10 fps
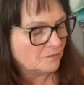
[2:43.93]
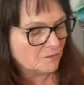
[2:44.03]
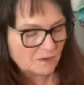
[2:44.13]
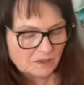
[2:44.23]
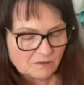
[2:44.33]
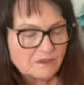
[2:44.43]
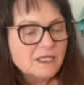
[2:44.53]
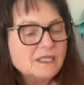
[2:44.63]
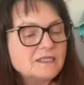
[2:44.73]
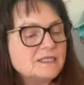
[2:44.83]
I don't
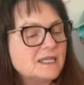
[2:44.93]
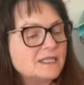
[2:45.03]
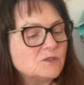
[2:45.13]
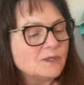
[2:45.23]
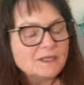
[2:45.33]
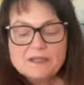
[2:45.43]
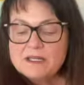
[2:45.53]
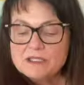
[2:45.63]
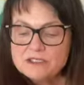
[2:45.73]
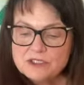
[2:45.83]
think it says. Well, then
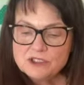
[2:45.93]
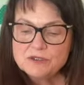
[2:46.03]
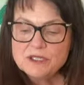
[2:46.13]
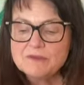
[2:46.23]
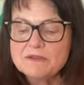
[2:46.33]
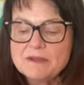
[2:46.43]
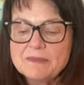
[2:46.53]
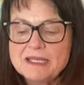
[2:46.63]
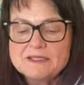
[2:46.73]
I'll just show you them as